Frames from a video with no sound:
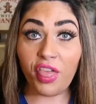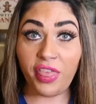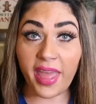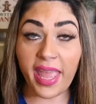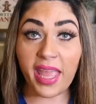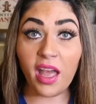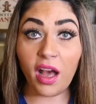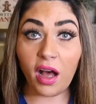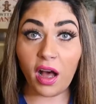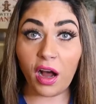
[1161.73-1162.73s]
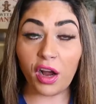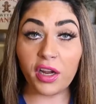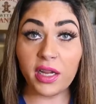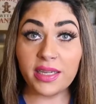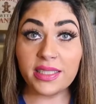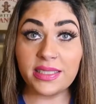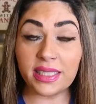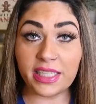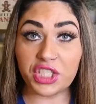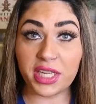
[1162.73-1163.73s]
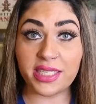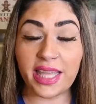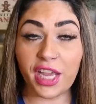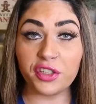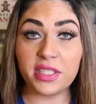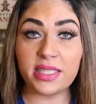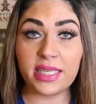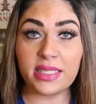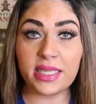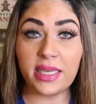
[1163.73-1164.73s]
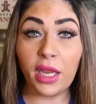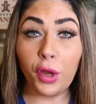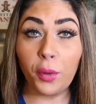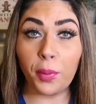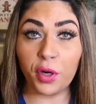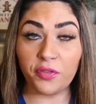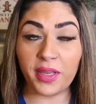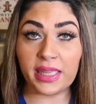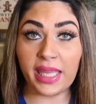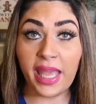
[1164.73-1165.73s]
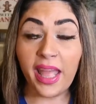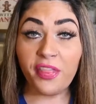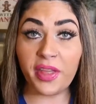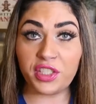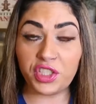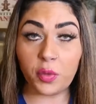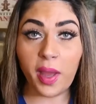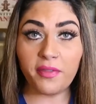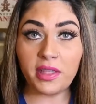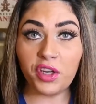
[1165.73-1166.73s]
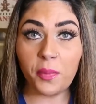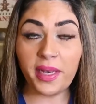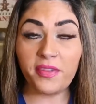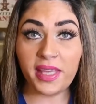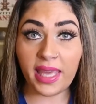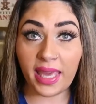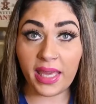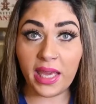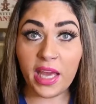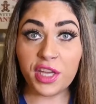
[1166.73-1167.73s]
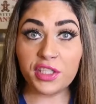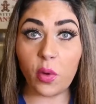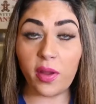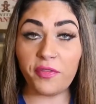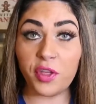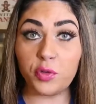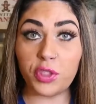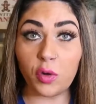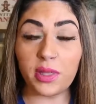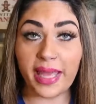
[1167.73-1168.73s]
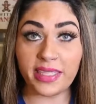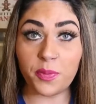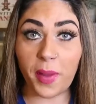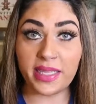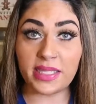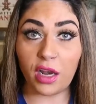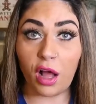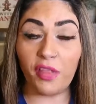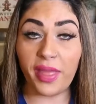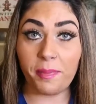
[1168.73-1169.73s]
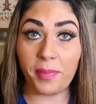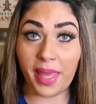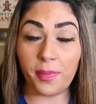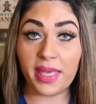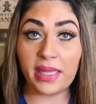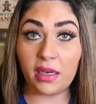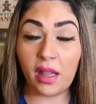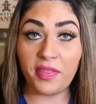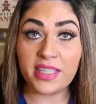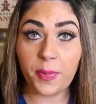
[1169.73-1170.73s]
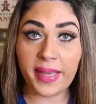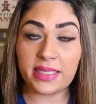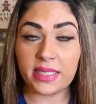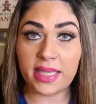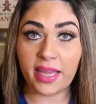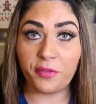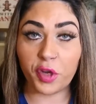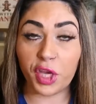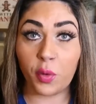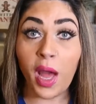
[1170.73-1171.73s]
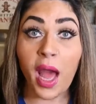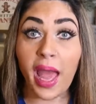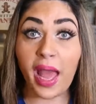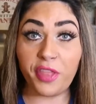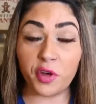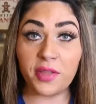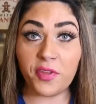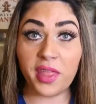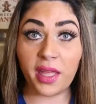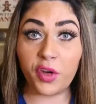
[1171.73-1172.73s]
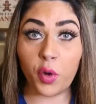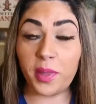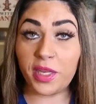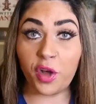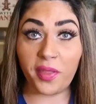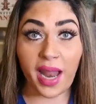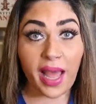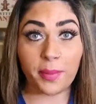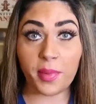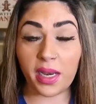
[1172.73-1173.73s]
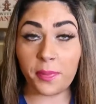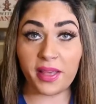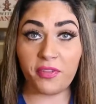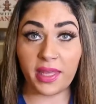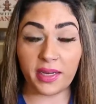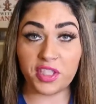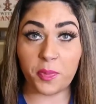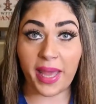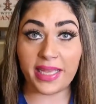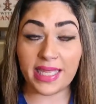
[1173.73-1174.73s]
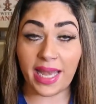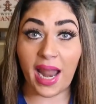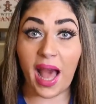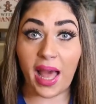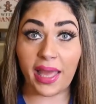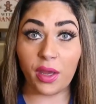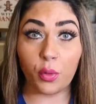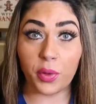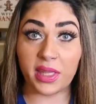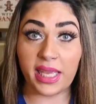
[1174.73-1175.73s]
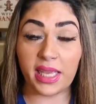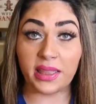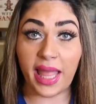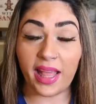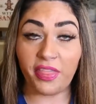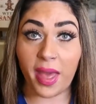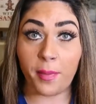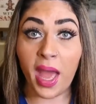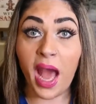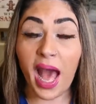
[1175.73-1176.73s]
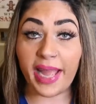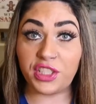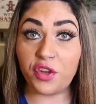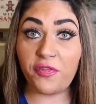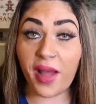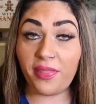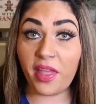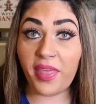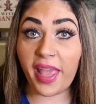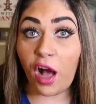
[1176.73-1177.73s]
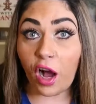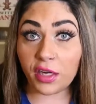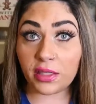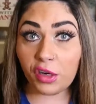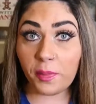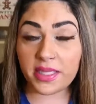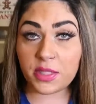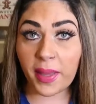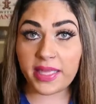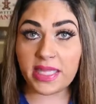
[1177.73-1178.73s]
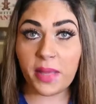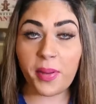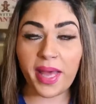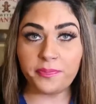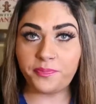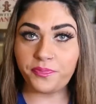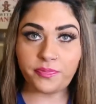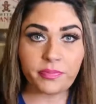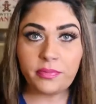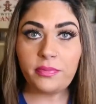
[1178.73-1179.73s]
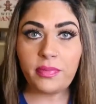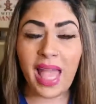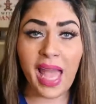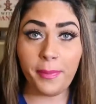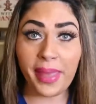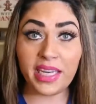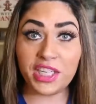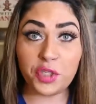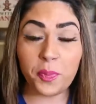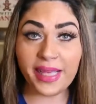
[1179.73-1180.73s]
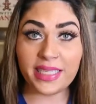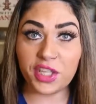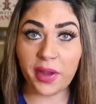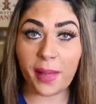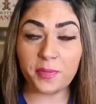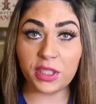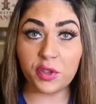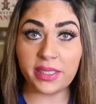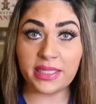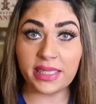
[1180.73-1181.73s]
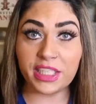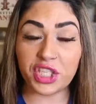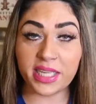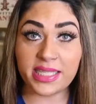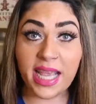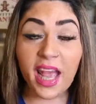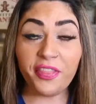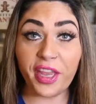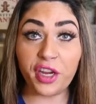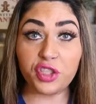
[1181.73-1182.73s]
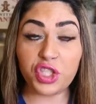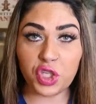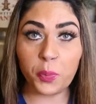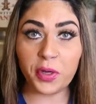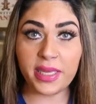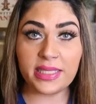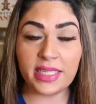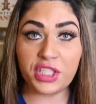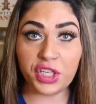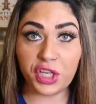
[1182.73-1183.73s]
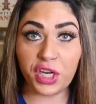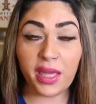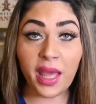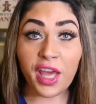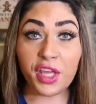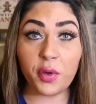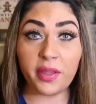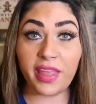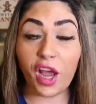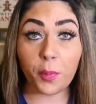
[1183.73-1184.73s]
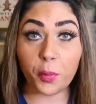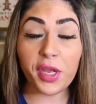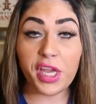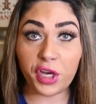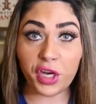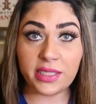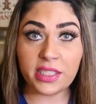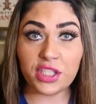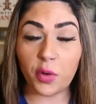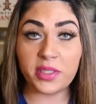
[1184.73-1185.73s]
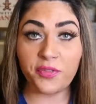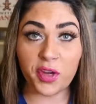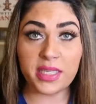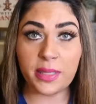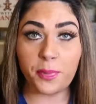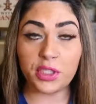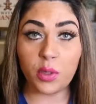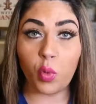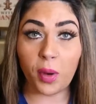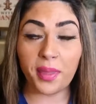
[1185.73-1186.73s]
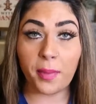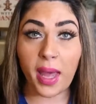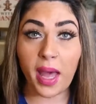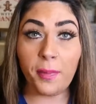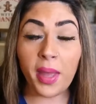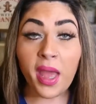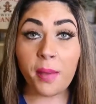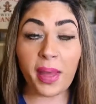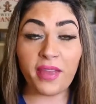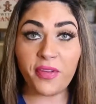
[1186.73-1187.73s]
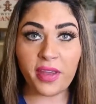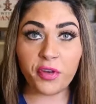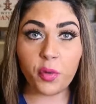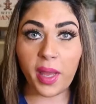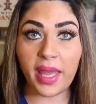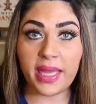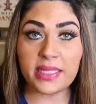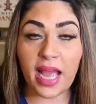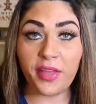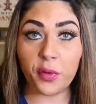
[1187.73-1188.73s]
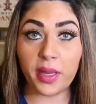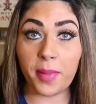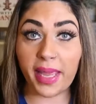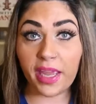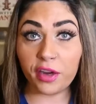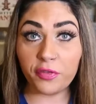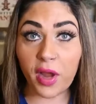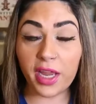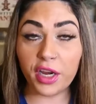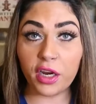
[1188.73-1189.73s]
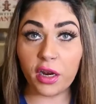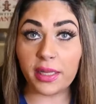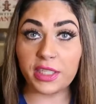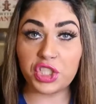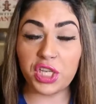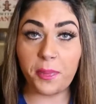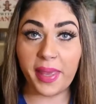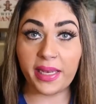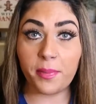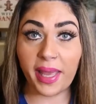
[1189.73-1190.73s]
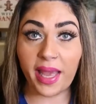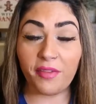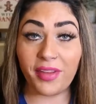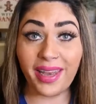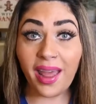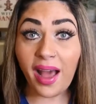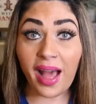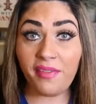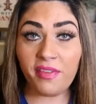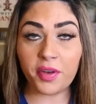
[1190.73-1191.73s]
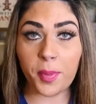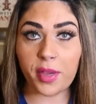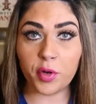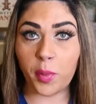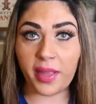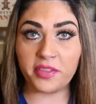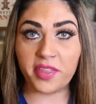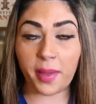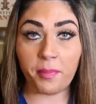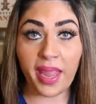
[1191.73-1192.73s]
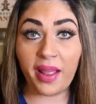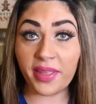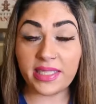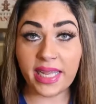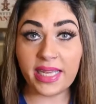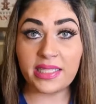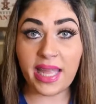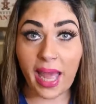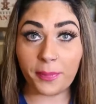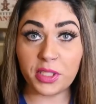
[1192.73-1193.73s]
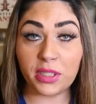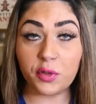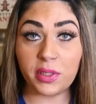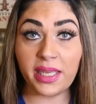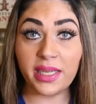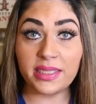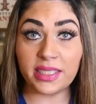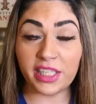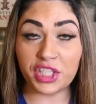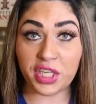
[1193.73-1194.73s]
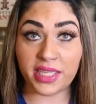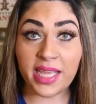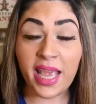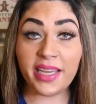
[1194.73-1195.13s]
They are delicious. They are seasoned perfectly. They do have a little bit of a kick, so if you don't like spice at all, they may be a little on the spicy side for you. Those of you that know me know that I am not a big fan of spice, and I really like them. I do find that they are a little bit spicy, but I manage because they're absolutely delicious. They are super easy to cook. They are pre-cooked, so it's very simple to warm them up. My favorite way is either in my air fryer or on a sheet pan in my oven. I've even microwaved them, and they taste absolutely delicious.